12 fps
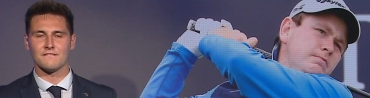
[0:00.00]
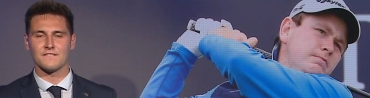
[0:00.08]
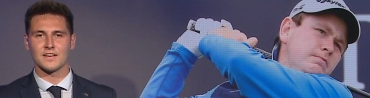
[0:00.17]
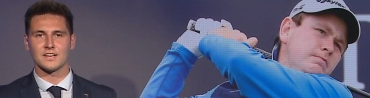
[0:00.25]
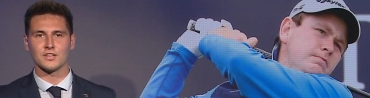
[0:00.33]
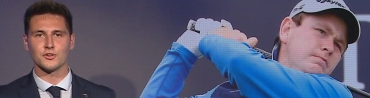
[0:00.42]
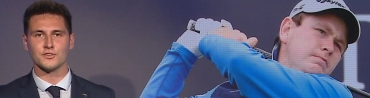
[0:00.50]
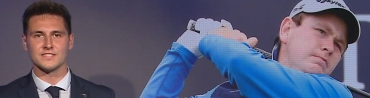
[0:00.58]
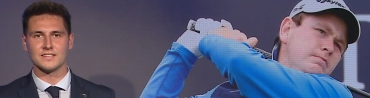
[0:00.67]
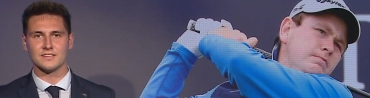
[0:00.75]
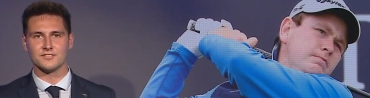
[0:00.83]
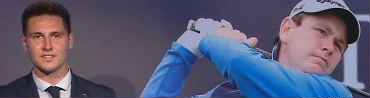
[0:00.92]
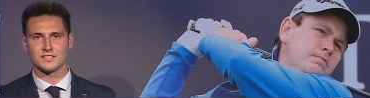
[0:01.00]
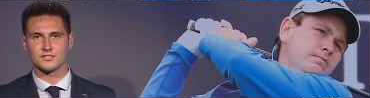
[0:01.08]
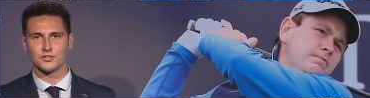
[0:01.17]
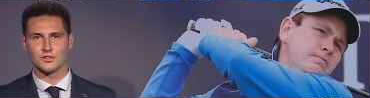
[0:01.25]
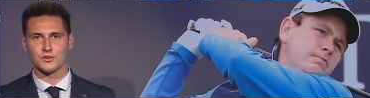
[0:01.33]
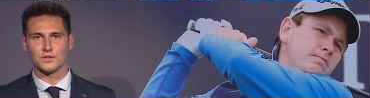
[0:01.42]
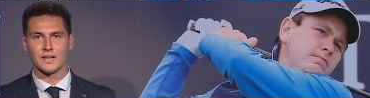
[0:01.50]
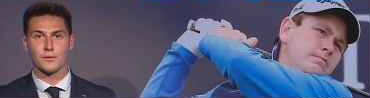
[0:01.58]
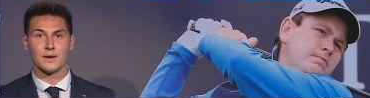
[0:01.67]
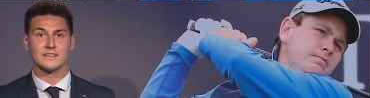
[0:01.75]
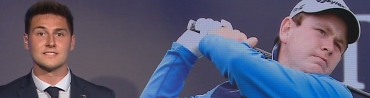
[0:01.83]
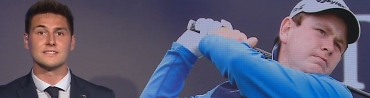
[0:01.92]
Speaker 1: A very good evening to you.
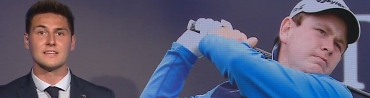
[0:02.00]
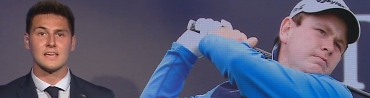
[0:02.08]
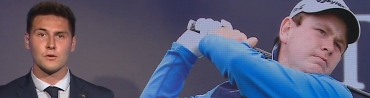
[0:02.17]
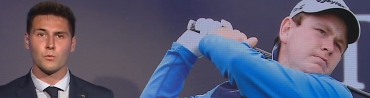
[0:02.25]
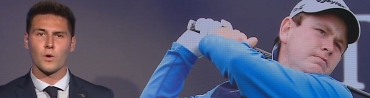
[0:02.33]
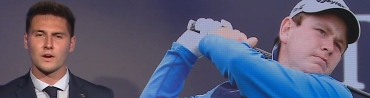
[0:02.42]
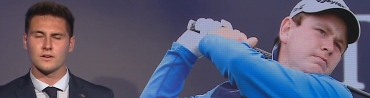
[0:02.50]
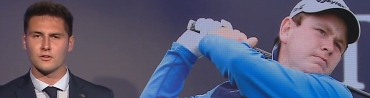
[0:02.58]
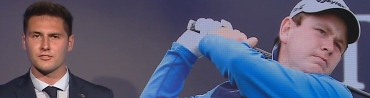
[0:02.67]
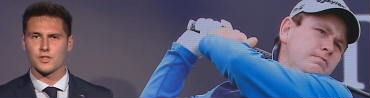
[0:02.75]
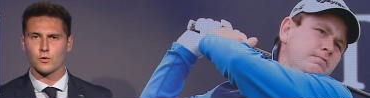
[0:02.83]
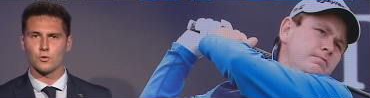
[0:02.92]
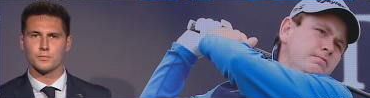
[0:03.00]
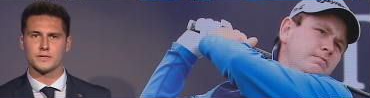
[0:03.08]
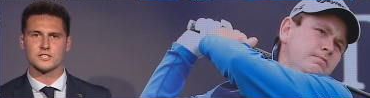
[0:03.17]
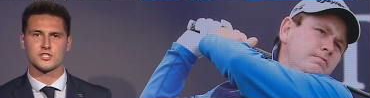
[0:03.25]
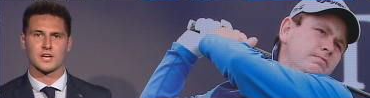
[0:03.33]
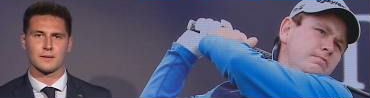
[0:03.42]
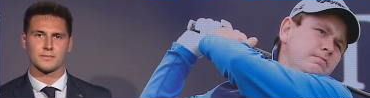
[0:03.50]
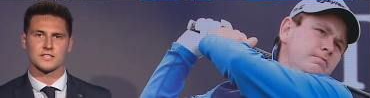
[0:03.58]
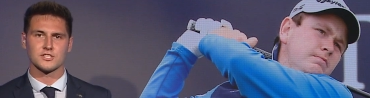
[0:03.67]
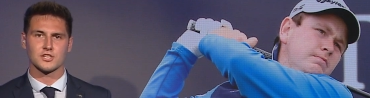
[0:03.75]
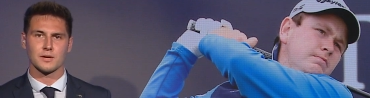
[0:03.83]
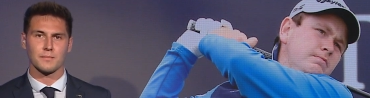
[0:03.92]
Now, it's day one of the Open
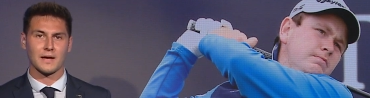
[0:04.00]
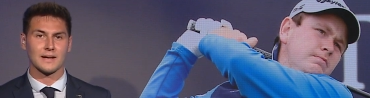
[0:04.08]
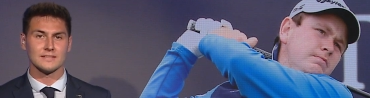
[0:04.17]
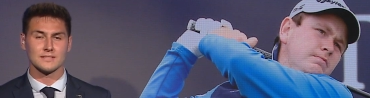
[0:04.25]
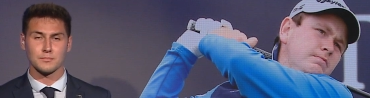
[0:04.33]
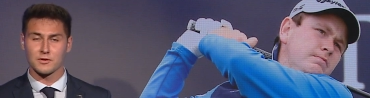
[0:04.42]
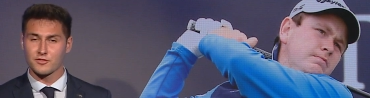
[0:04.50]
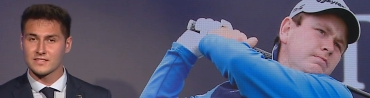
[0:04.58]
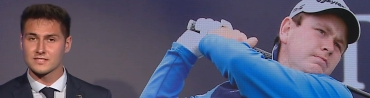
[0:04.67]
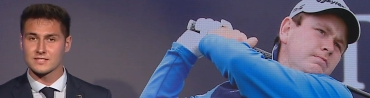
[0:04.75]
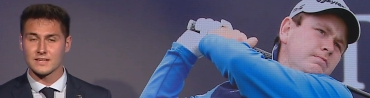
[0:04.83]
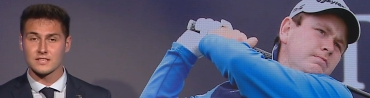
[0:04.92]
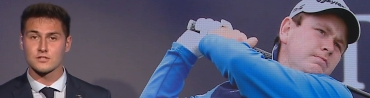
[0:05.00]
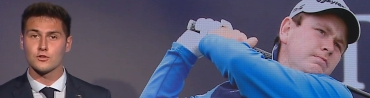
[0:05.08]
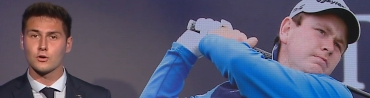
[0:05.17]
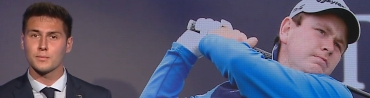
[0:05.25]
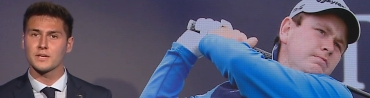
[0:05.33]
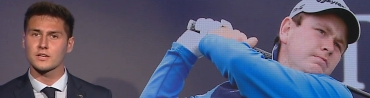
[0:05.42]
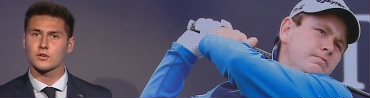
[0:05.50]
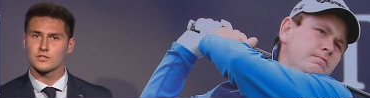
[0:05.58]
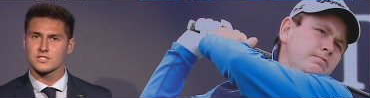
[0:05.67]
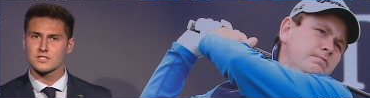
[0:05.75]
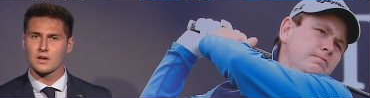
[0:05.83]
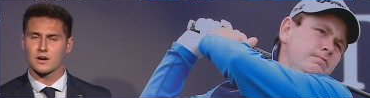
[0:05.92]
Championship, and I'm afraid to say it's not been a
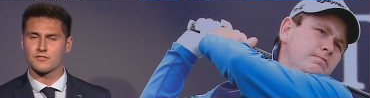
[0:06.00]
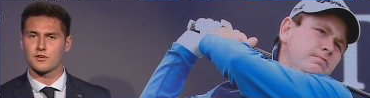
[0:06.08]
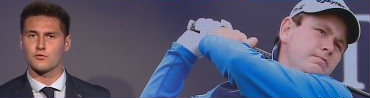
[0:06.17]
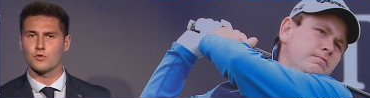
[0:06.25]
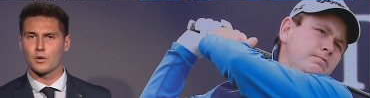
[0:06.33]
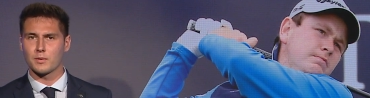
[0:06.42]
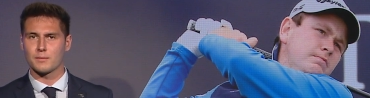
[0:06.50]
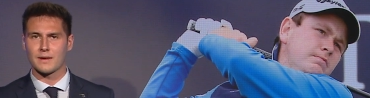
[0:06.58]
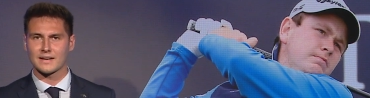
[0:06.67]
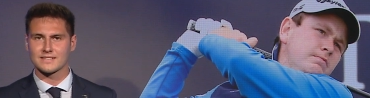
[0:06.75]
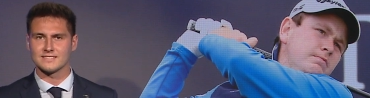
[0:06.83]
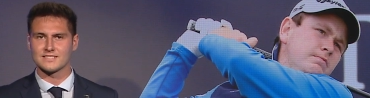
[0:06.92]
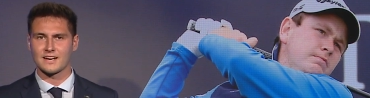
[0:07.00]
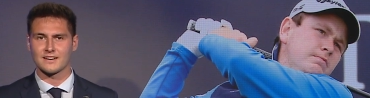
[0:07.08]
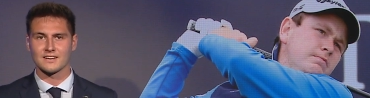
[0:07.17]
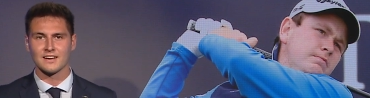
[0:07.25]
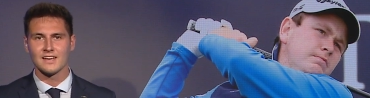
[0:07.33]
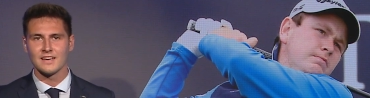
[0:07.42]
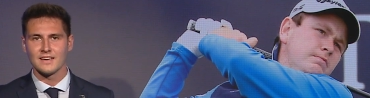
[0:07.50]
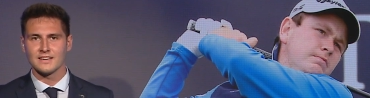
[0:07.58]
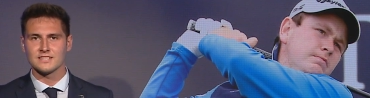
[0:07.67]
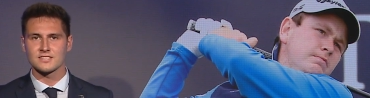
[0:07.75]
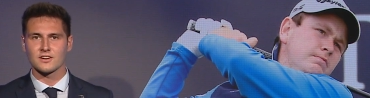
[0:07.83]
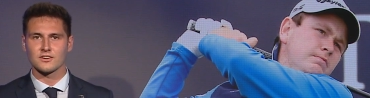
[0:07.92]
good start for Robert McIntyre.
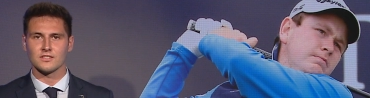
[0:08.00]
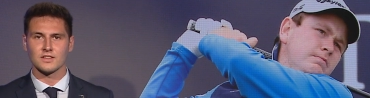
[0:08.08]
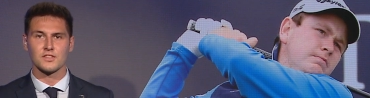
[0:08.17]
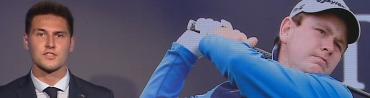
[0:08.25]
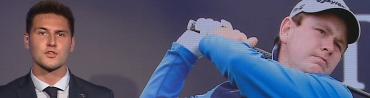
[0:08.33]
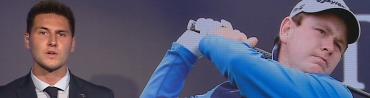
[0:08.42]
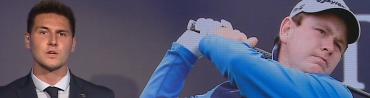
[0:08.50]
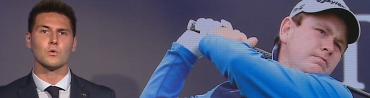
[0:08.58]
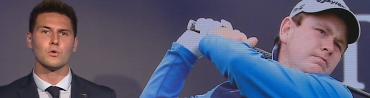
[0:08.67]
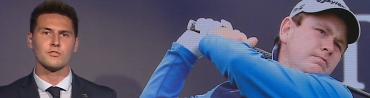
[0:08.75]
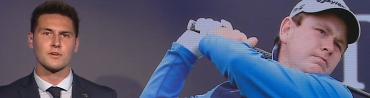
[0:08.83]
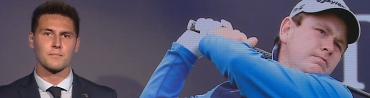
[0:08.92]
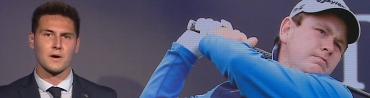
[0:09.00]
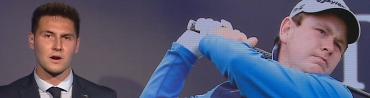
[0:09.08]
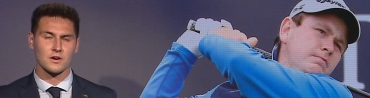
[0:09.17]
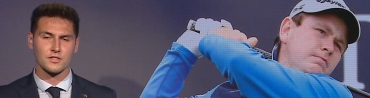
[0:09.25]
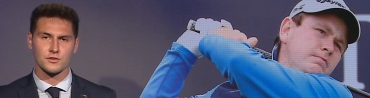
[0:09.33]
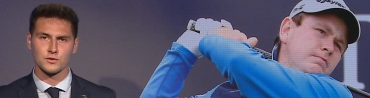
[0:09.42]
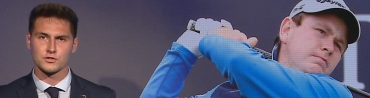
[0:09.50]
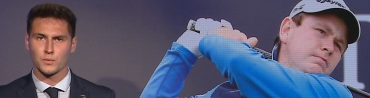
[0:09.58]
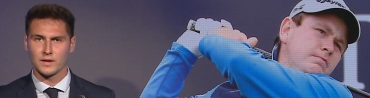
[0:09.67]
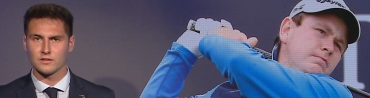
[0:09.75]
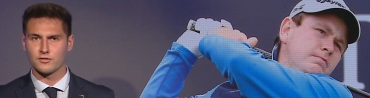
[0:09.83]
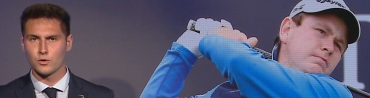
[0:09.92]
He's currently three over par through
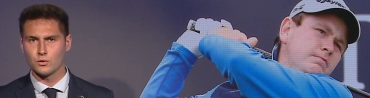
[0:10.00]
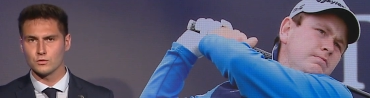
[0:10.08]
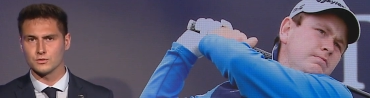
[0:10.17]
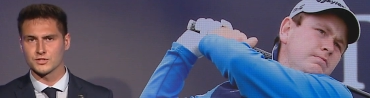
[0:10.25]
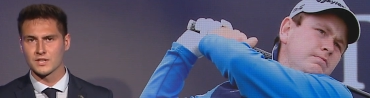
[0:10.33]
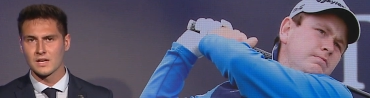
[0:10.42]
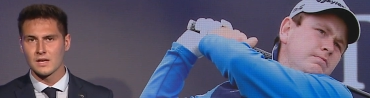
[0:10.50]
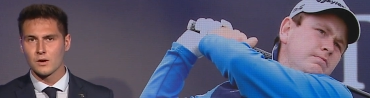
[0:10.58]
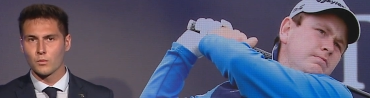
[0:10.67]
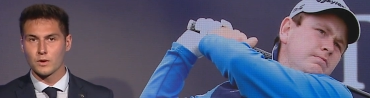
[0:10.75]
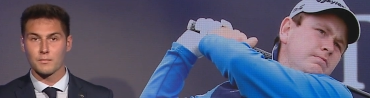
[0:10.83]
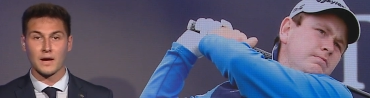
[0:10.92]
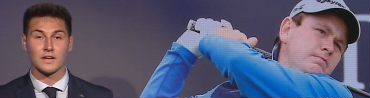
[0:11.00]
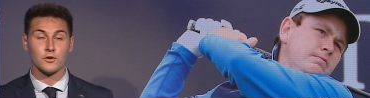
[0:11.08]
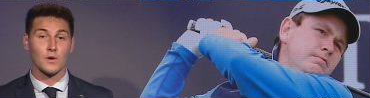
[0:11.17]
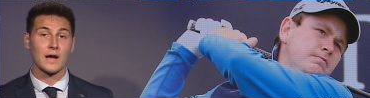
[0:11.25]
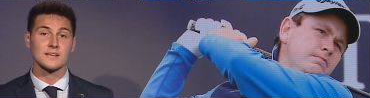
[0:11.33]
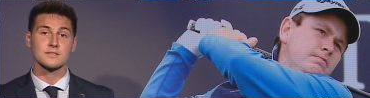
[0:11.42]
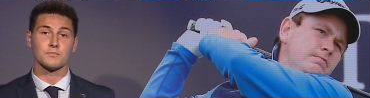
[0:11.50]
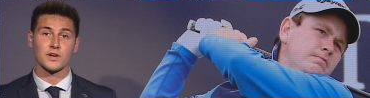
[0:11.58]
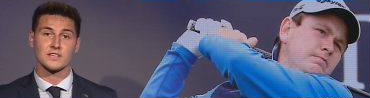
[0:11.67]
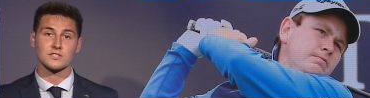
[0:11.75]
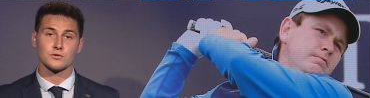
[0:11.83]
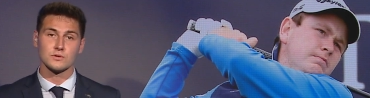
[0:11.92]
12 holes. One man who has
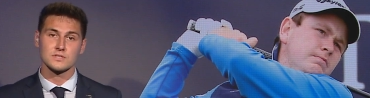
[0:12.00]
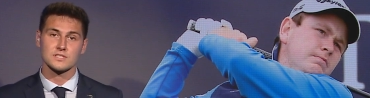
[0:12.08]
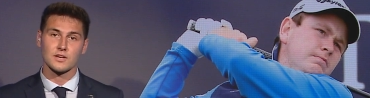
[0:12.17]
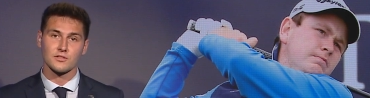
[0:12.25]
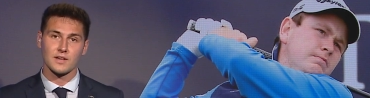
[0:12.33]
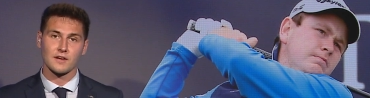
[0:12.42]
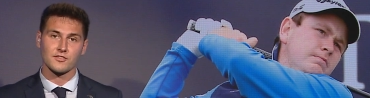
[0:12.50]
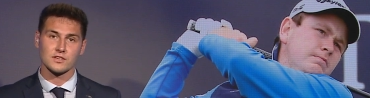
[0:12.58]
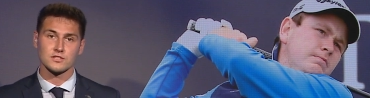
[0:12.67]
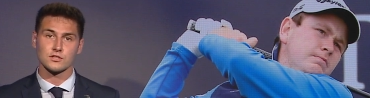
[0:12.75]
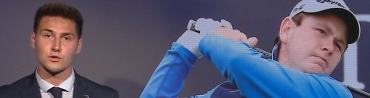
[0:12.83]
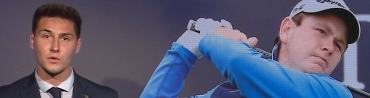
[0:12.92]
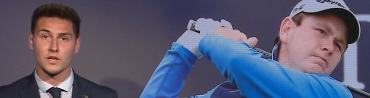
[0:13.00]
impressed, though, is South Africa's